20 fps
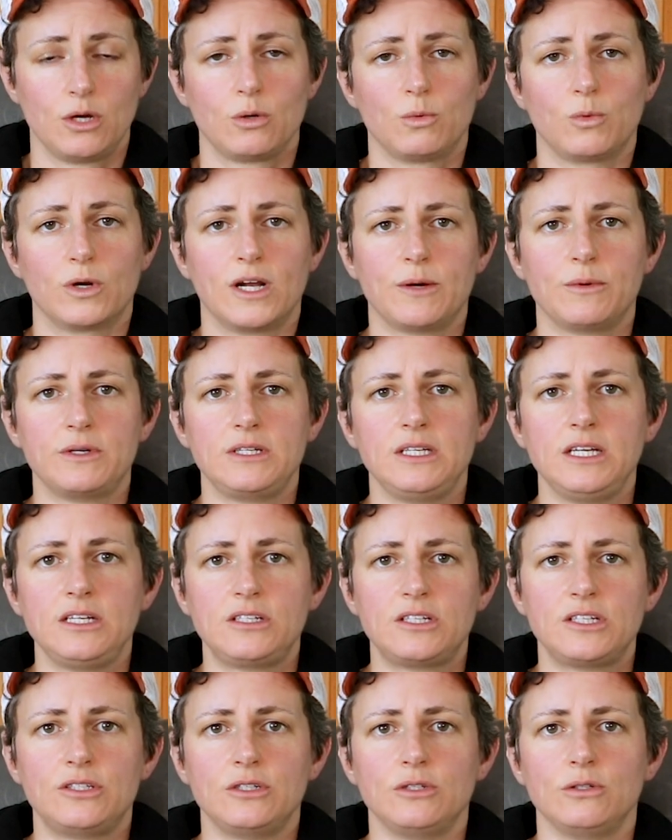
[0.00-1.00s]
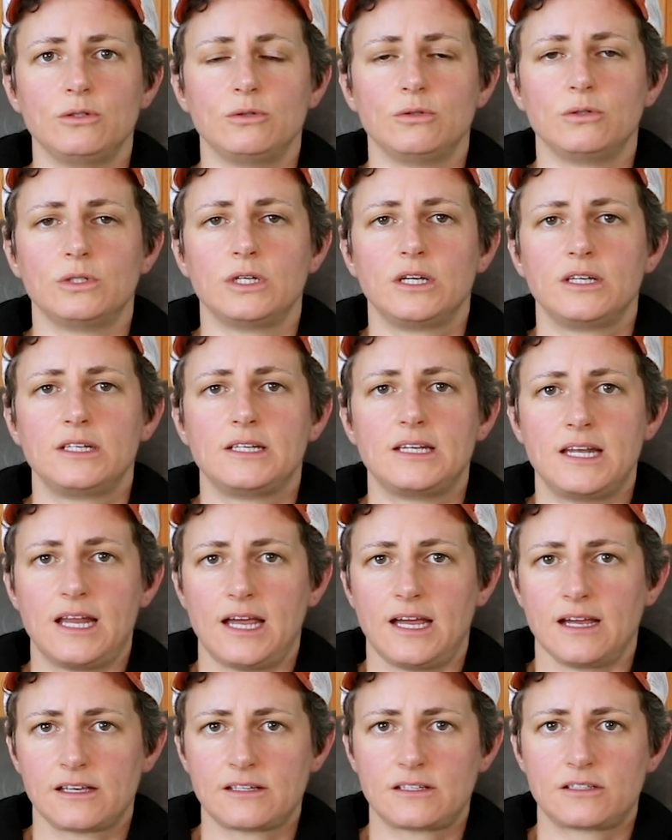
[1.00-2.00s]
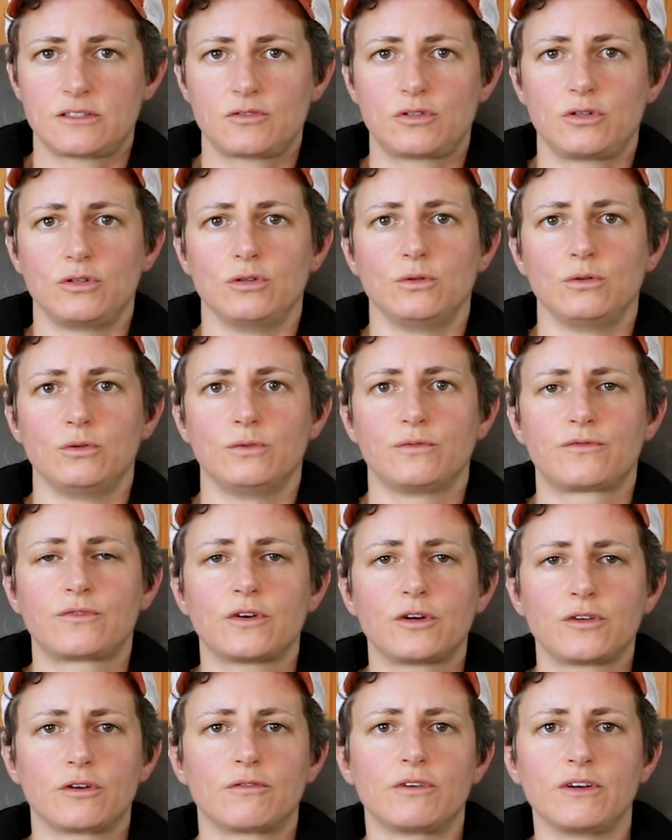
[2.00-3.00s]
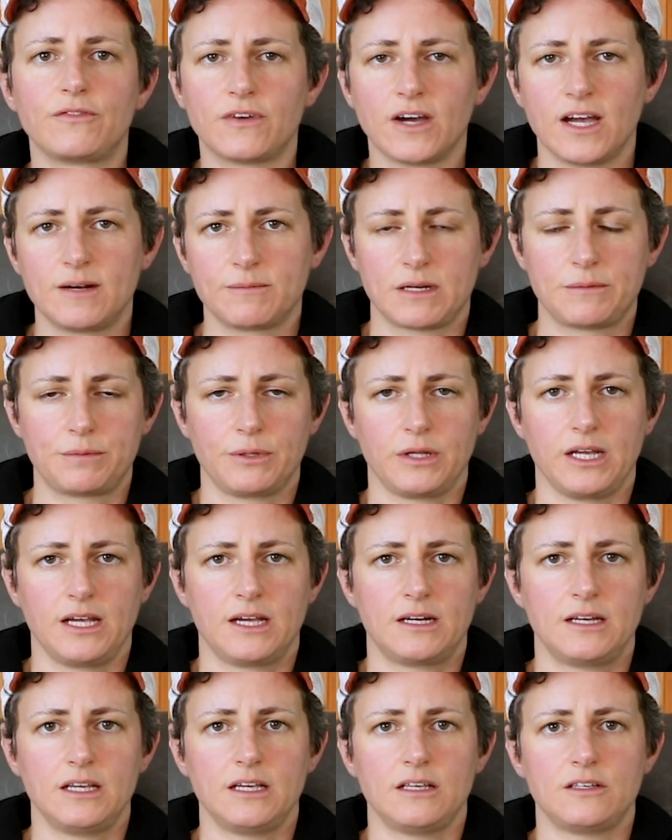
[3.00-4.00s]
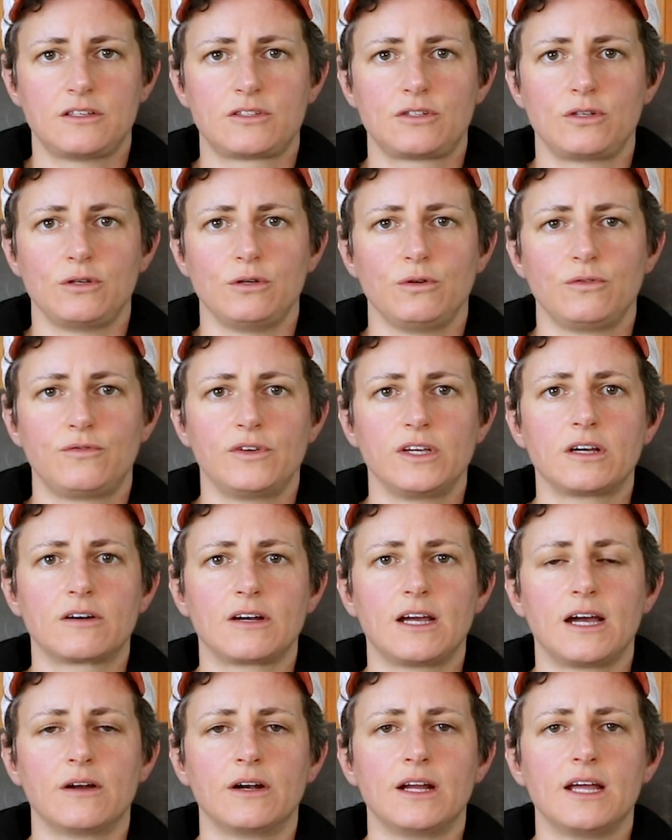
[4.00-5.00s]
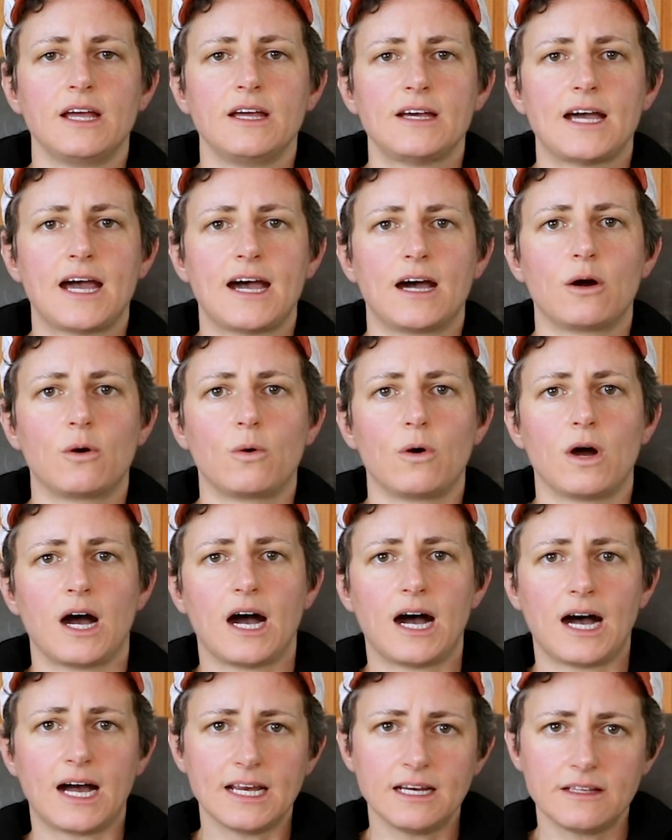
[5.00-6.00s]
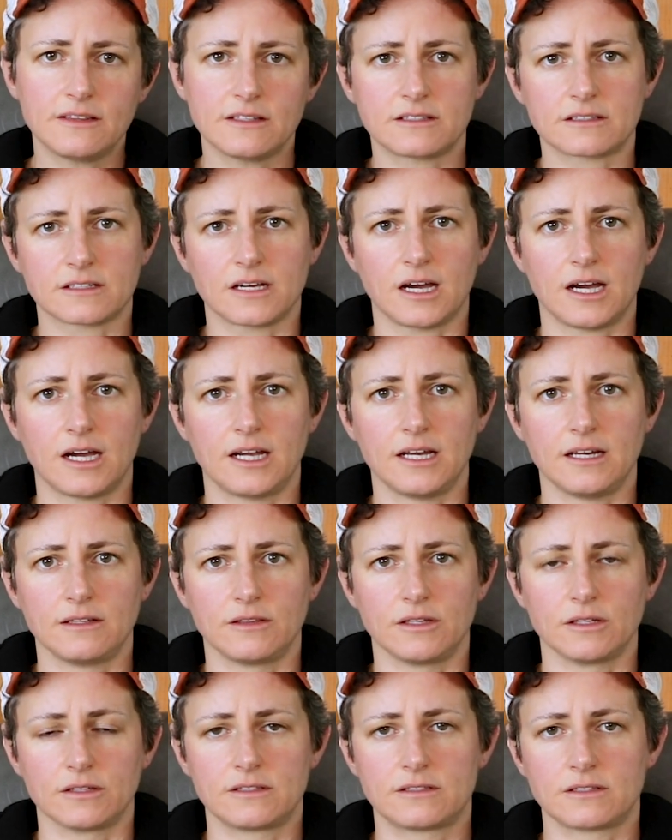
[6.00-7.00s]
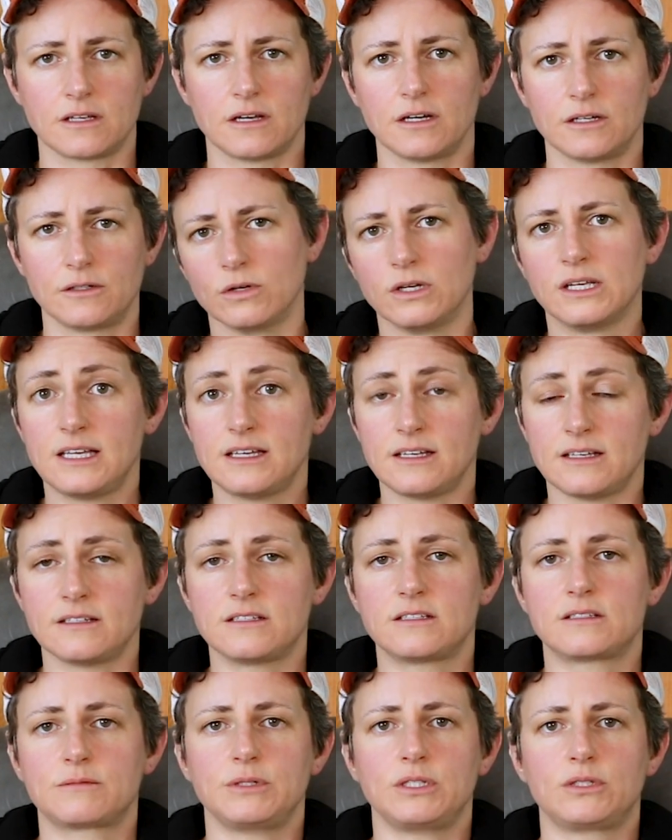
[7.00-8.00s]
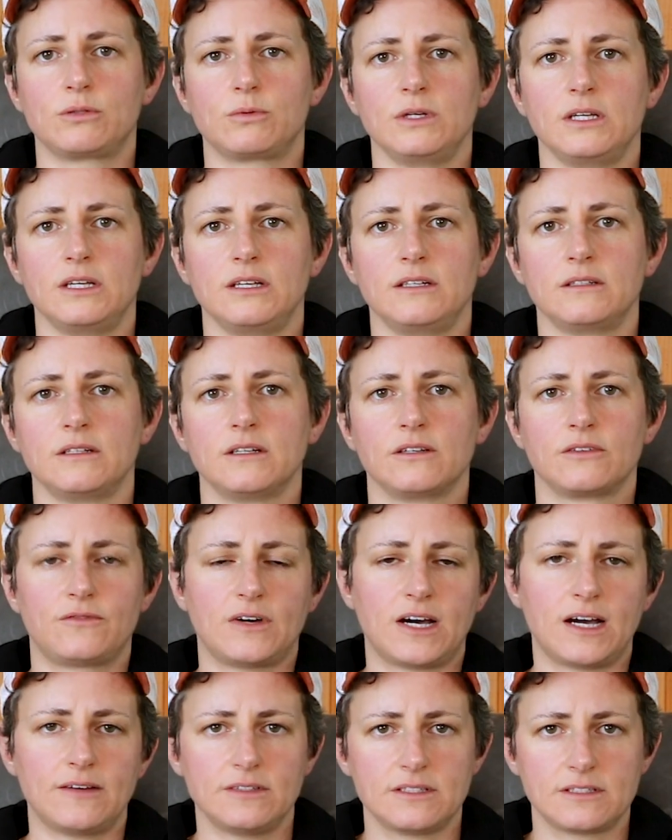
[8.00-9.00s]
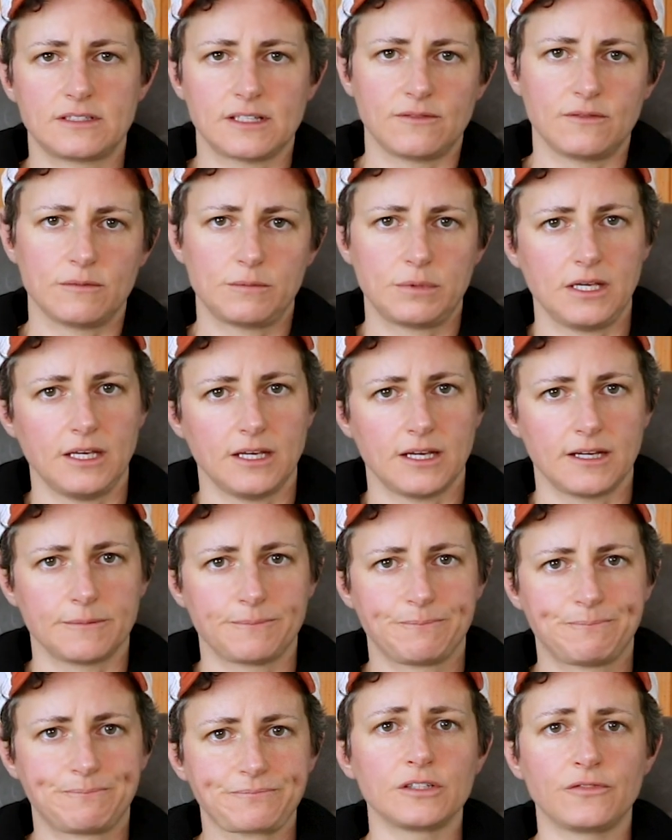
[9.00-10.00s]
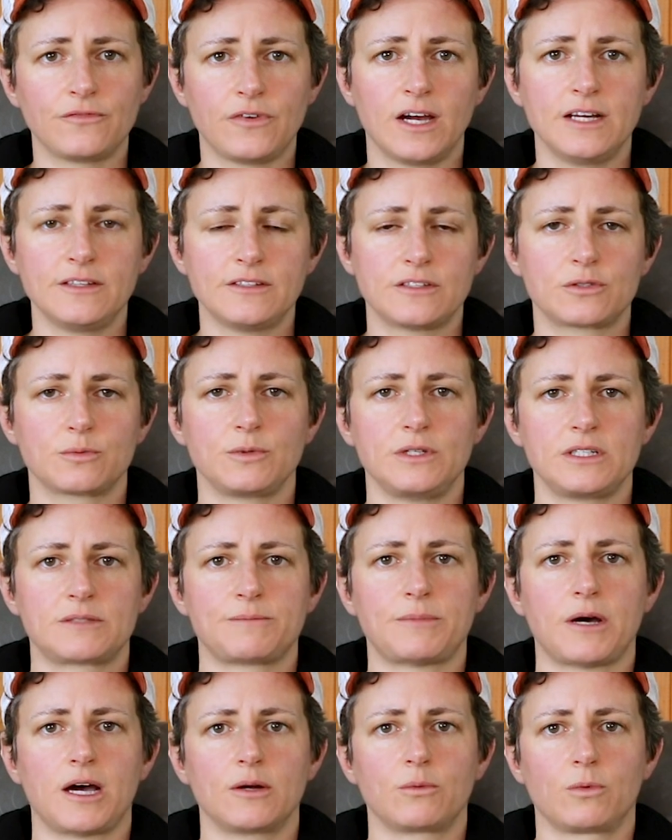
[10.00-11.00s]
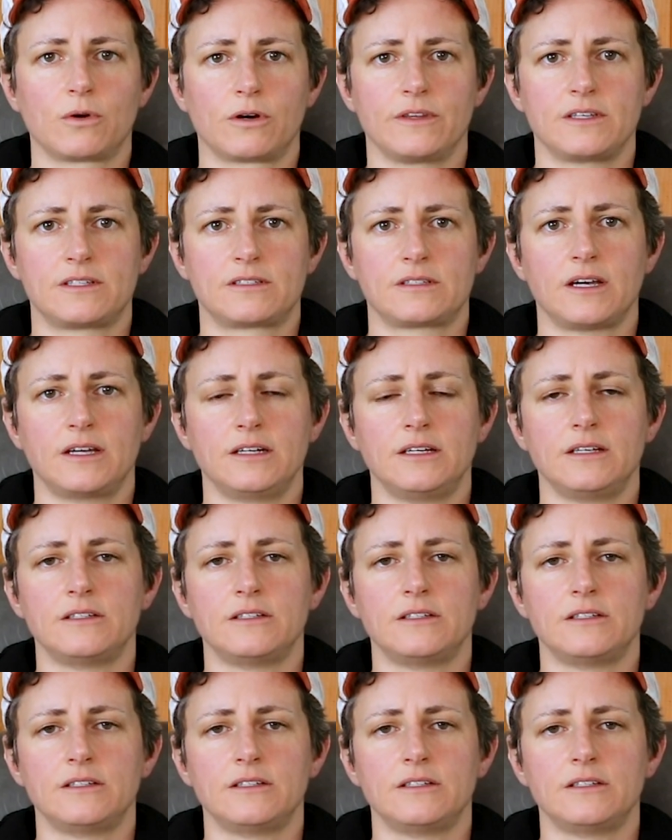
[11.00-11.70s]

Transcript: What I would need to do next to further refine my plan is to figure out how high in the sky the sun is between 5 and 7 p.m. to find the sweet spot where the sun